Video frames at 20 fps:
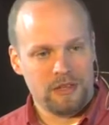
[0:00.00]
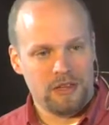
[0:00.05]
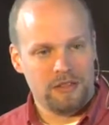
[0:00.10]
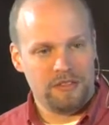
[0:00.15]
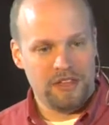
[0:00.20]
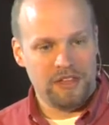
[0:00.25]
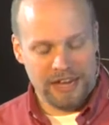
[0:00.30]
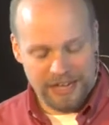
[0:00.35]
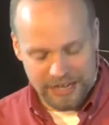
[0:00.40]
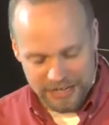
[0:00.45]

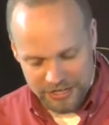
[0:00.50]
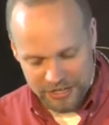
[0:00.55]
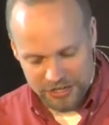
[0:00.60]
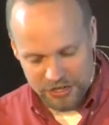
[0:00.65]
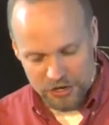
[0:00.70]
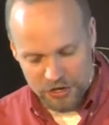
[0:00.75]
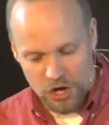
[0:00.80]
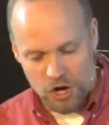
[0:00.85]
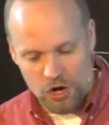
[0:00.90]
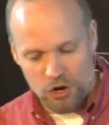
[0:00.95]
They
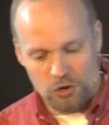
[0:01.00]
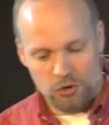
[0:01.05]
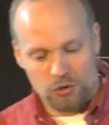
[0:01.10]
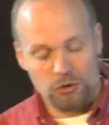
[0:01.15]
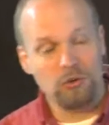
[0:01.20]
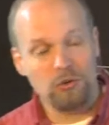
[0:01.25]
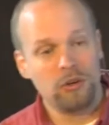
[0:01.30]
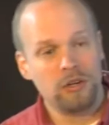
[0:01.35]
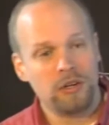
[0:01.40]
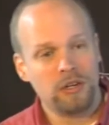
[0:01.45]
didn't
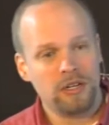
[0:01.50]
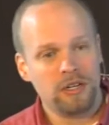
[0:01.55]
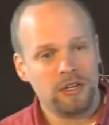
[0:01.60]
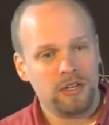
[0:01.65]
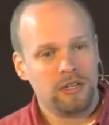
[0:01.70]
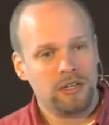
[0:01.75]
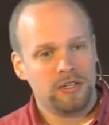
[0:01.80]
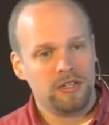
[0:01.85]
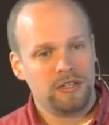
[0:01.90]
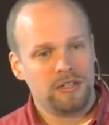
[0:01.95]
know
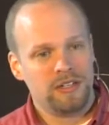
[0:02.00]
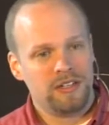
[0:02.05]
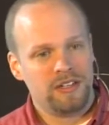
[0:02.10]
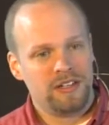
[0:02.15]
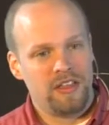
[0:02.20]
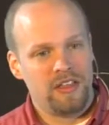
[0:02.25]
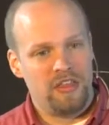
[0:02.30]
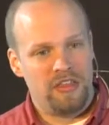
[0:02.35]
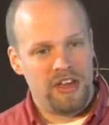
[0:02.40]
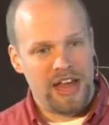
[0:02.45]

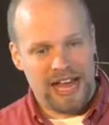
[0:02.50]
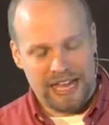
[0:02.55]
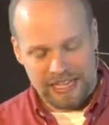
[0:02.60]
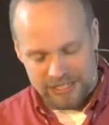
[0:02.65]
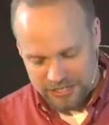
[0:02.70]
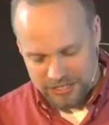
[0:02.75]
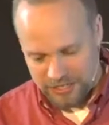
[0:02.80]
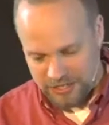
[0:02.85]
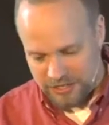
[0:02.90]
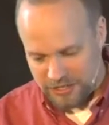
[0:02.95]

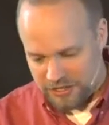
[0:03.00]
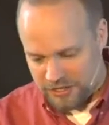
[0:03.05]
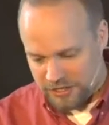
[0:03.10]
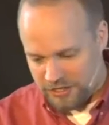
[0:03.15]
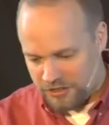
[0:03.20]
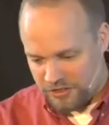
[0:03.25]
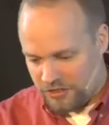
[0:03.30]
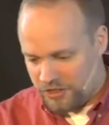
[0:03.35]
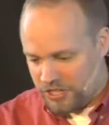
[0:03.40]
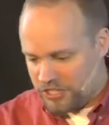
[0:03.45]
that
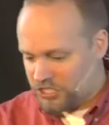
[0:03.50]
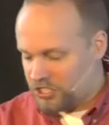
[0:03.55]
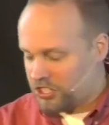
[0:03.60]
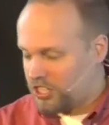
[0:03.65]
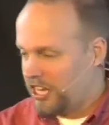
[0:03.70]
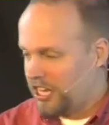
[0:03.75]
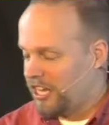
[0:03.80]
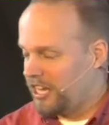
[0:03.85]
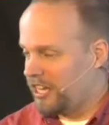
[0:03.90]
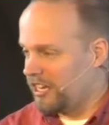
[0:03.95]
this
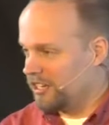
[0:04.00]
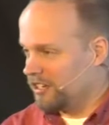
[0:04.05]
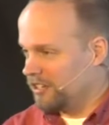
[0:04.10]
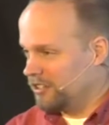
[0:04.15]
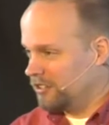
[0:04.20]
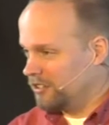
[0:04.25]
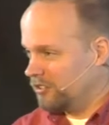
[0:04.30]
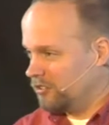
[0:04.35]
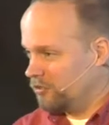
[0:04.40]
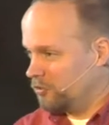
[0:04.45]
king
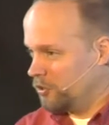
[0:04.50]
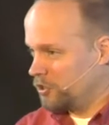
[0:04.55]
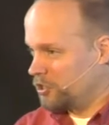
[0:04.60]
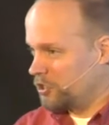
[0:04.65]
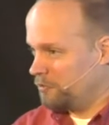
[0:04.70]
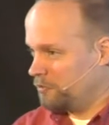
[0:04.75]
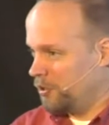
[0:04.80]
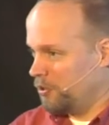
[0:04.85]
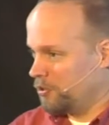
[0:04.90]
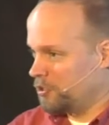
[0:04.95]
was
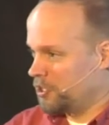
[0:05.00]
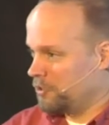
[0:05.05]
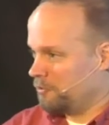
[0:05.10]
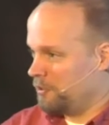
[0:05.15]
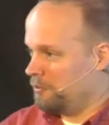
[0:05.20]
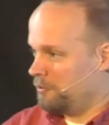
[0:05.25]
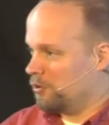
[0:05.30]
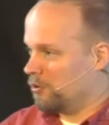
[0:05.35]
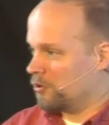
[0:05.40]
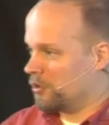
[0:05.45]
supposed to
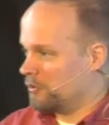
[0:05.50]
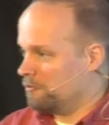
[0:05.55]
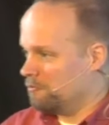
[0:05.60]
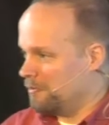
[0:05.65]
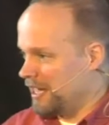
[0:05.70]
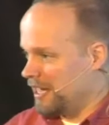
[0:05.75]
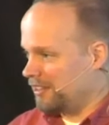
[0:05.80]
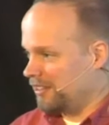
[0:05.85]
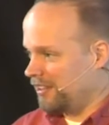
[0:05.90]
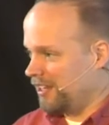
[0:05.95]
be born in
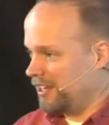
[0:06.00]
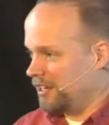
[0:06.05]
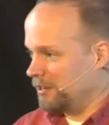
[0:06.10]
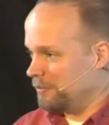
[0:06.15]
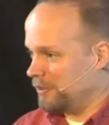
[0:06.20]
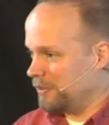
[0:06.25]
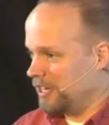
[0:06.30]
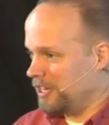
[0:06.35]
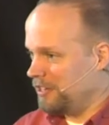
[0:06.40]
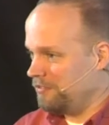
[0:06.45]

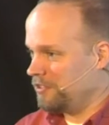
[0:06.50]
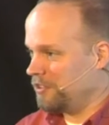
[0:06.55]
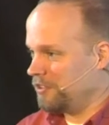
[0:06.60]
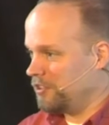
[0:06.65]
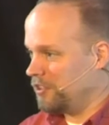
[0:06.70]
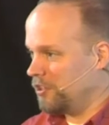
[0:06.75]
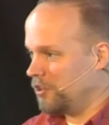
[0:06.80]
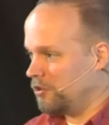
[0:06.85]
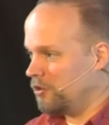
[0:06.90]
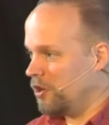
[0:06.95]
Bethlehem, even
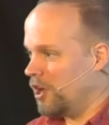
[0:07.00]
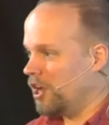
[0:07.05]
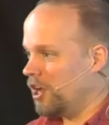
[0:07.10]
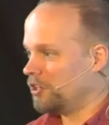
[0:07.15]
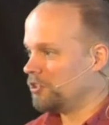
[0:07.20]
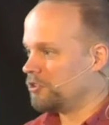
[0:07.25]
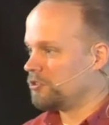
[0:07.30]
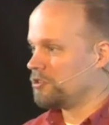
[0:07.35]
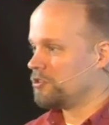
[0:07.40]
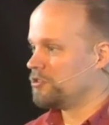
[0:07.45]
though
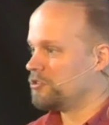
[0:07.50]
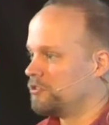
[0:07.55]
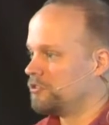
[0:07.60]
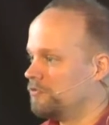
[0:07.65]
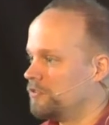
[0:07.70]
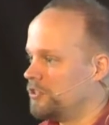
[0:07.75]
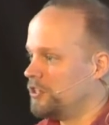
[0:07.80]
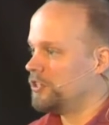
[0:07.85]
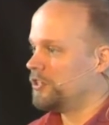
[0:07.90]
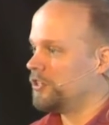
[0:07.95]
hundreds of
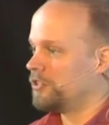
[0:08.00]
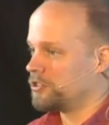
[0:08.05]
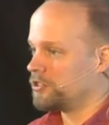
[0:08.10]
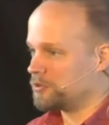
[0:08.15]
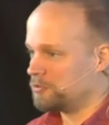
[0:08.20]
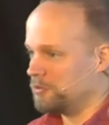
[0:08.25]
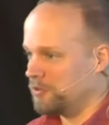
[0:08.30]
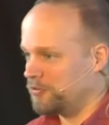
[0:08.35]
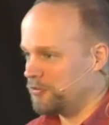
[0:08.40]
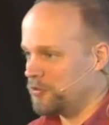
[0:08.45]
years
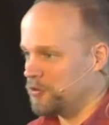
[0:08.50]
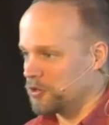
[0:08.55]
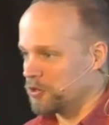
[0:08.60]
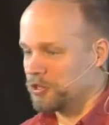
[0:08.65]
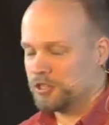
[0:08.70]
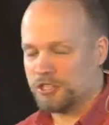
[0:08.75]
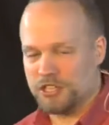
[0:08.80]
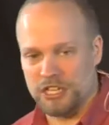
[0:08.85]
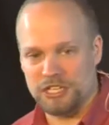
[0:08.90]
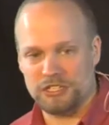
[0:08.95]
before
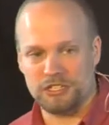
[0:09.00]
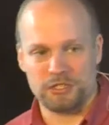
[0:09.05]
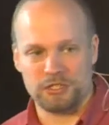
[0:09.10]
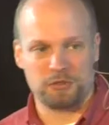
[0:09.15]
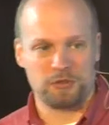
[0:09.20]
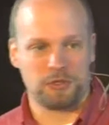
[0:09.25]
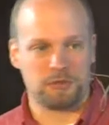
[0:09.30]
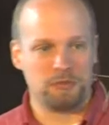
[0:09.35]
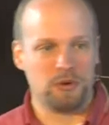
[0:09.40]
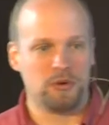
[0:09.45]
Jesus
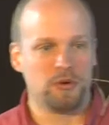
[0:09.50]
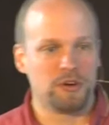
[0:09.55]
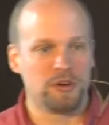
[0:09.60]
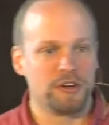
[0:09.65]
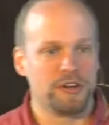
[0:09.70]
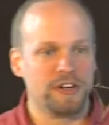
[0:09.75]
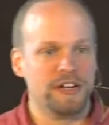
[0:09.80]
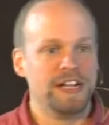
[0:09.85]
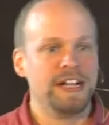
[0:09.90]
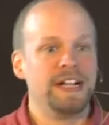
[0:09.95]
was
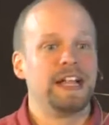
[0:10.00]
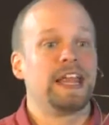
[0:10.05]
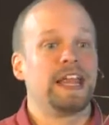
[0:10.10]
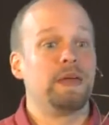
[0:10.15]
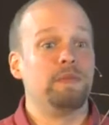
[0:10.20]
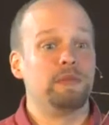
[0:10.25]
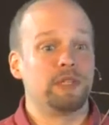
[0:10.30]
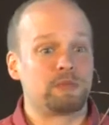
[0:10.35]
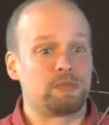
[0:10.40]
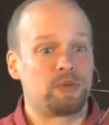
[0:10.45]
born, it
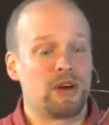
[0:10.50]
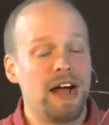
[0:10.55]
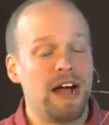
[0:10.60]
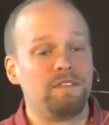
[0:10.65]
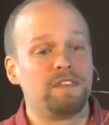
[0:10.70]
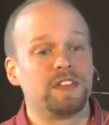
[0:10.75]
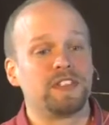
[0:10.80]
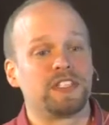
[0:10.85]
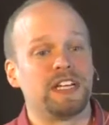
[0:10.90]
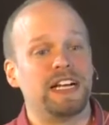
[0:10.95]
was
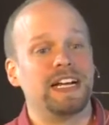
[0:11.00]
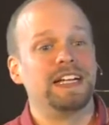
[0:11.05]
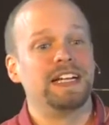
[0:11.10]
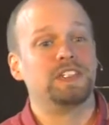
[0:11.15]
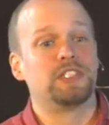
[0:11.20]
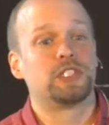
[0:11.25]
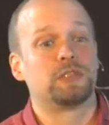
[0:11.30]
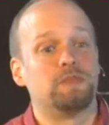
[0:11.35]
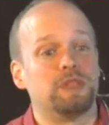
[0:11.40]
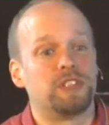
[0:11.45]

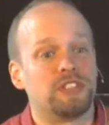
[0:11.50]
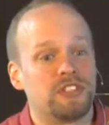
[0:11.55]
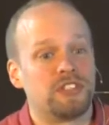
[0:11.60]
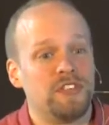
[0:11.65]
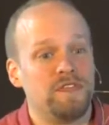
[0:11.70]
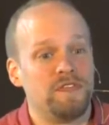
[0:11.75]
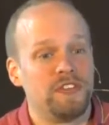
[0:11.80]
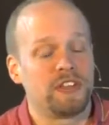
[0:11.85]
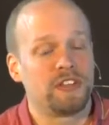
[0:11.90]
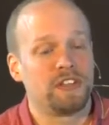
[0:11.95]
prophesied
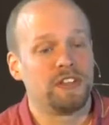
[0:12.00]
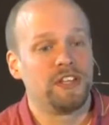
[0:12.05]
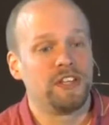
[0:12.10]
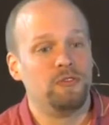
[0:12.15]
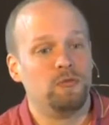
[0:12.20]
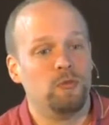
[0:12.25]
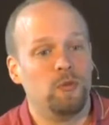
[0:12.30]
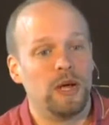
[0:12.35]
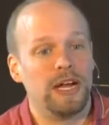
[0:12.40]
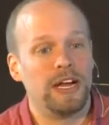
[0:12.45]
specifically
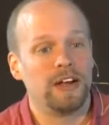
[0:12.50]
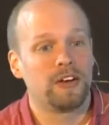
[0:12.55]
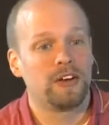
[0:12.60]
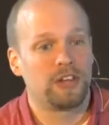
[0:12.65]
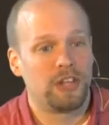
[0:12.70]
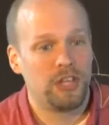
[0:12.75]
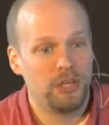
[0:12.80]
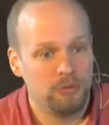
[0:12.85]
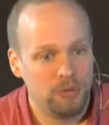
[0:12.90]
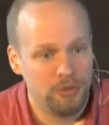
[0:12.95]
where
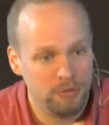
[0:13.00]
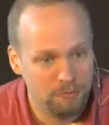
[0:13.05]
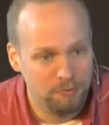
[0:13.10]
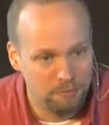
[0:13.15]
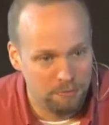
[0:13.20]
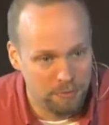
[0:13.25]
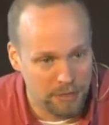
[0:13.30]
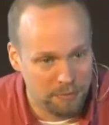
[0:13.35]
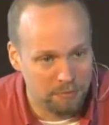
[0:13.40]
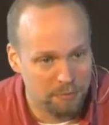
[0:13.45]
he
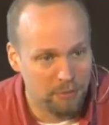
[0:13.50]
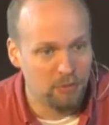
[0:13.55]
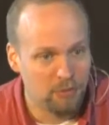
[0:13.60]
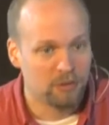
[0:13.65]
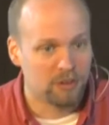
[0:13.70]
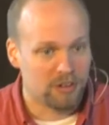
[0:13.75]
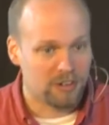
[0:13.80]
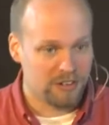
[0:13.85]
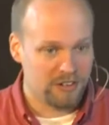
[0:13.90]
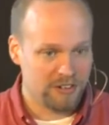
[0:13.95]
would be
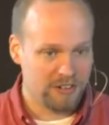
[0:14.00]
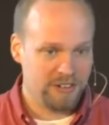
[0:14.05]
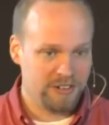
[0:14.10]
born.